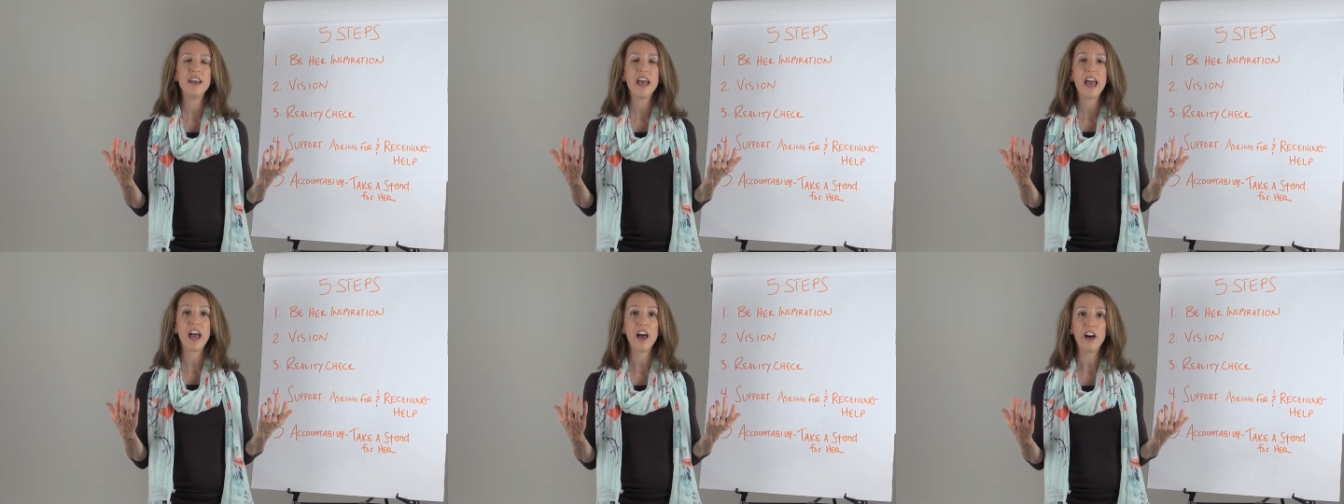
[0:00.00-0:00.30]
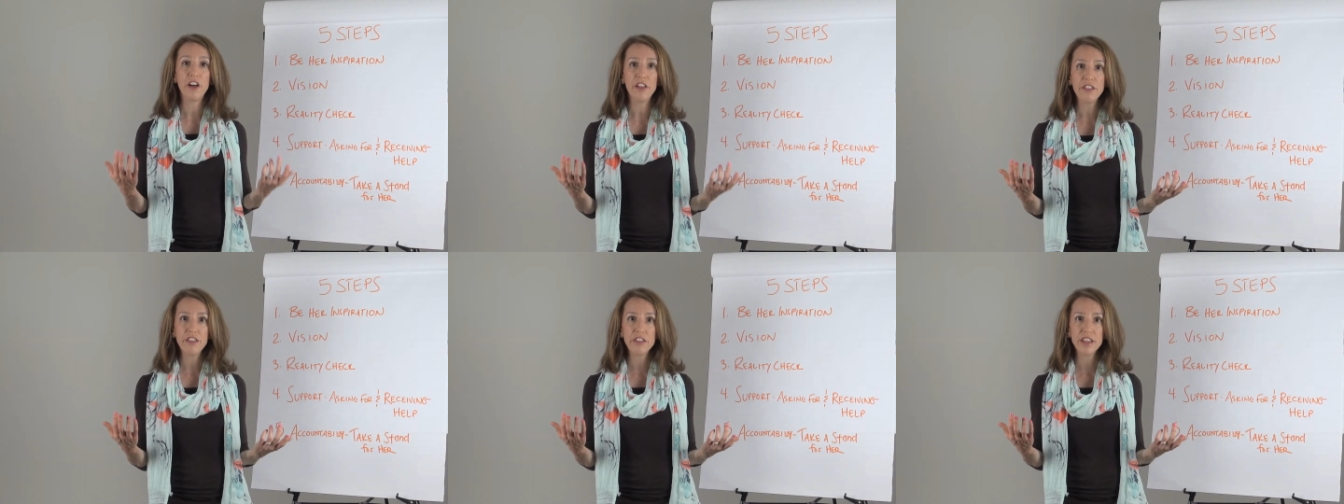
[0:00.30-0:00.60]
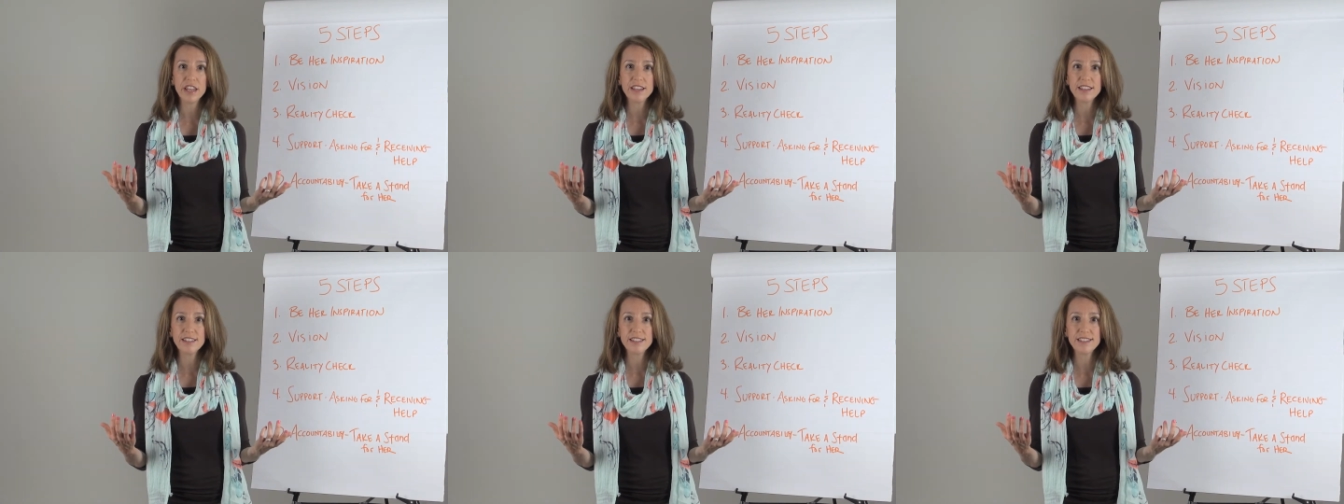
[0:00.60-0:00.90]

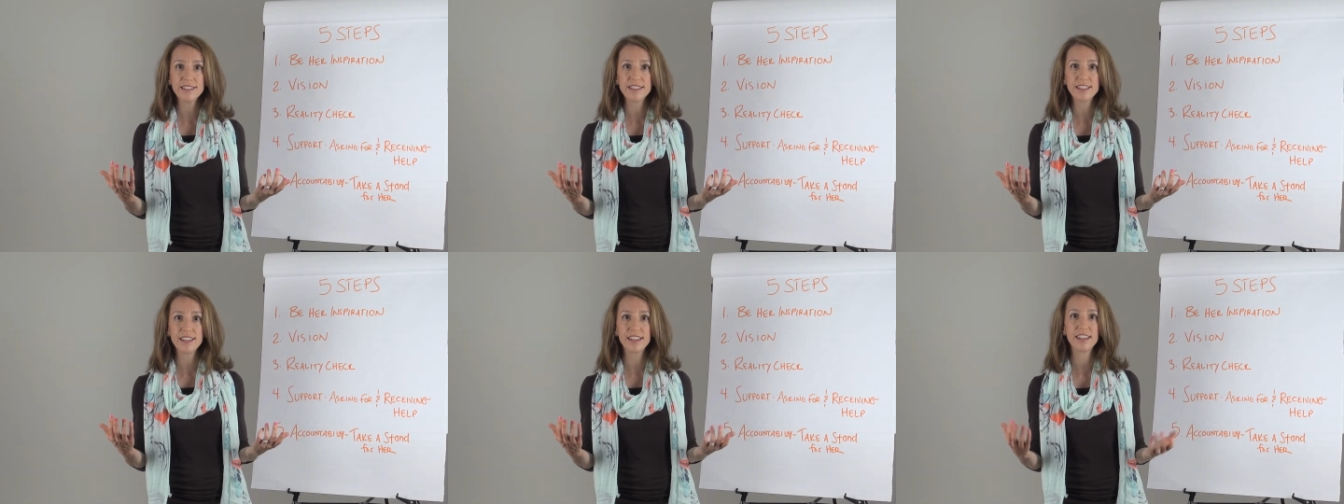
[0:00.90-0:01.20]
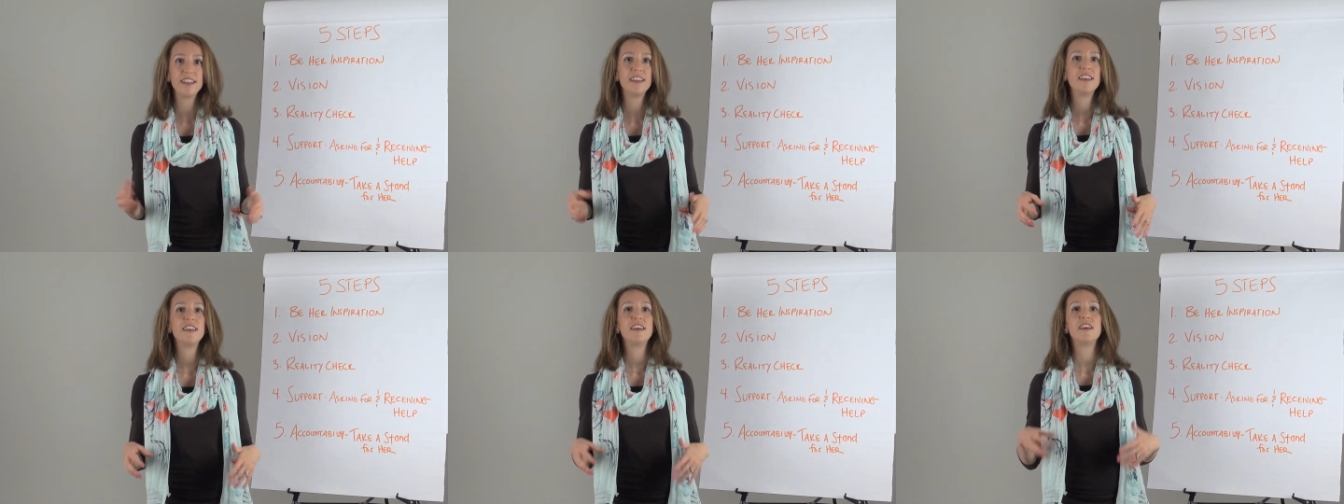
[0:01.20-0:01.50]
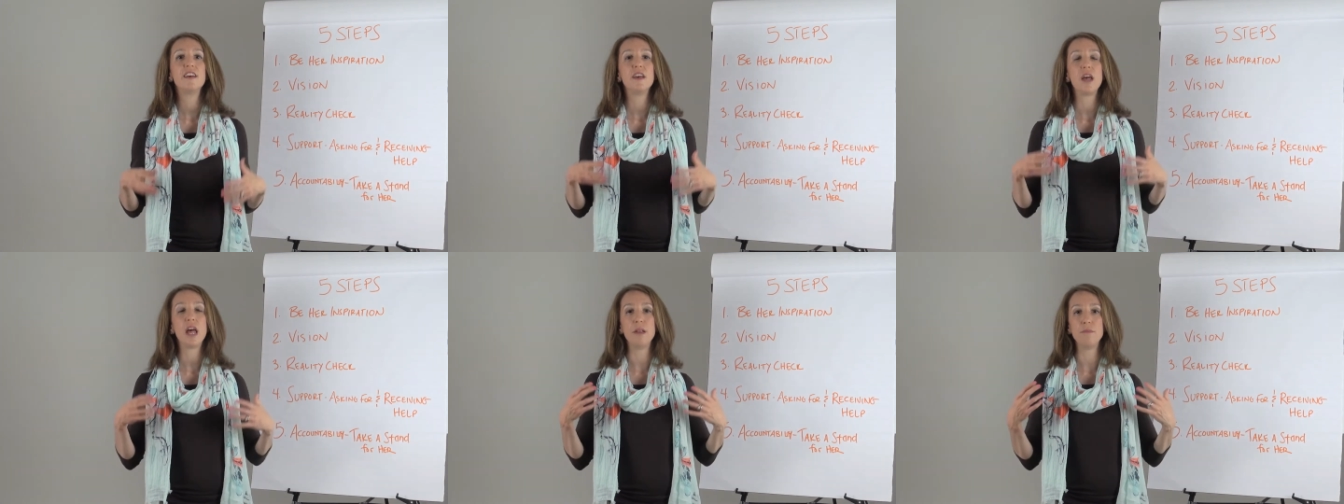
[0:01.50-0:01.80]
healthiest
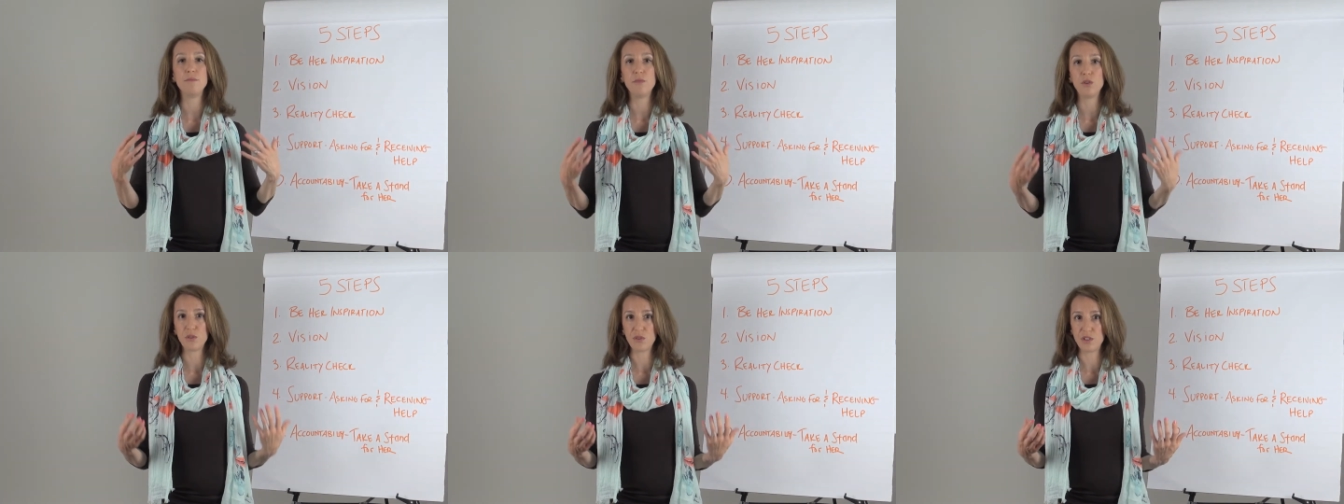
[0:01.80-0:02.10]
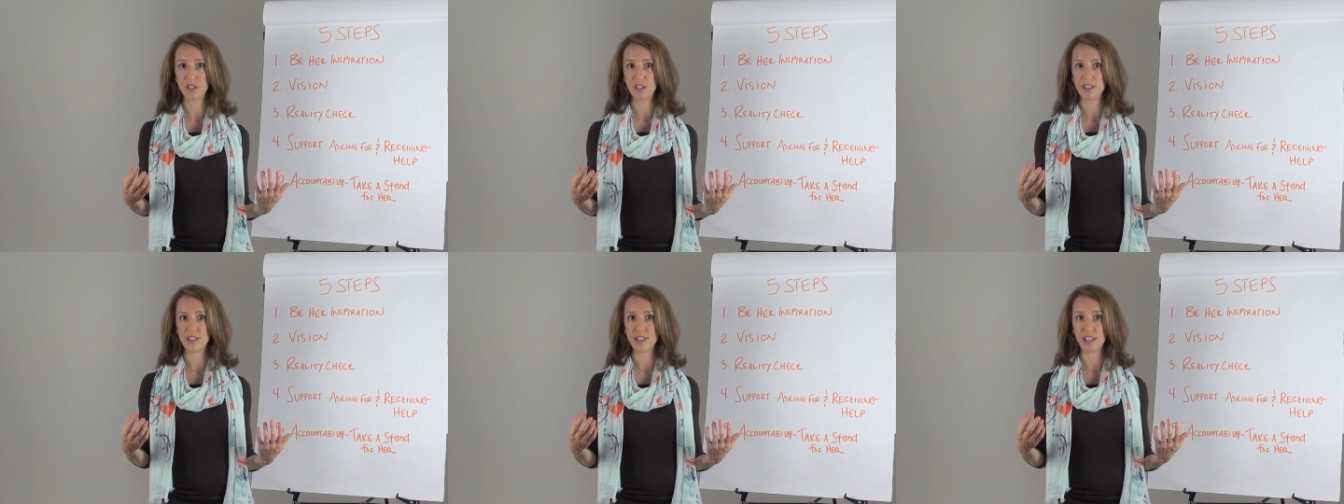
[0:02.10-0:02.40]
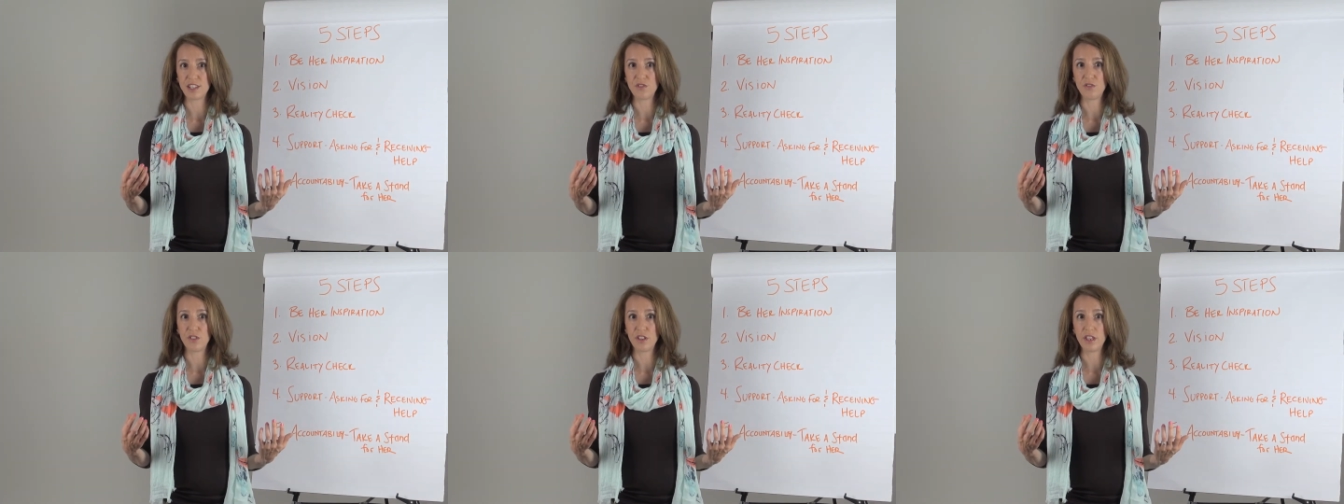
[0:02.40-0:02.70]
and most
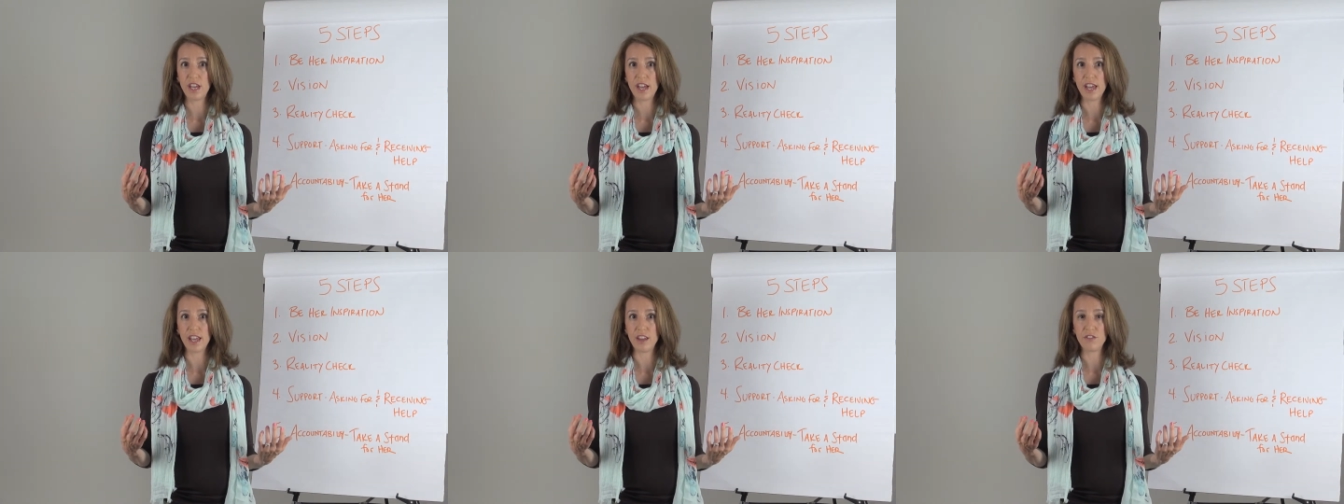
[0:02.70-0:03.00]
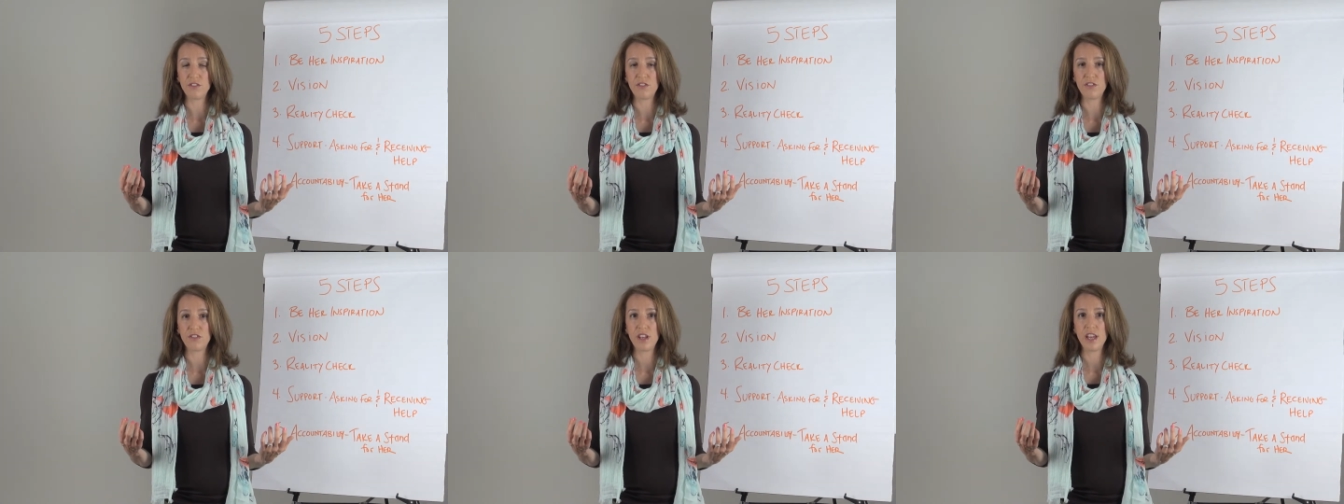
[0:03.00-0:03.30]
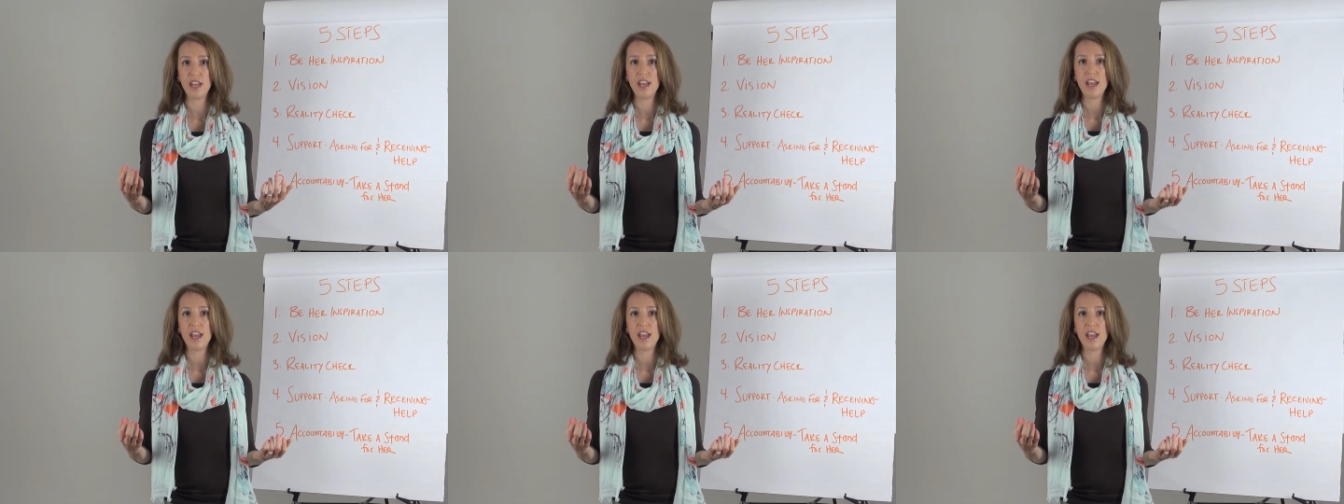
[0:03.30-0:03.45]
successful life.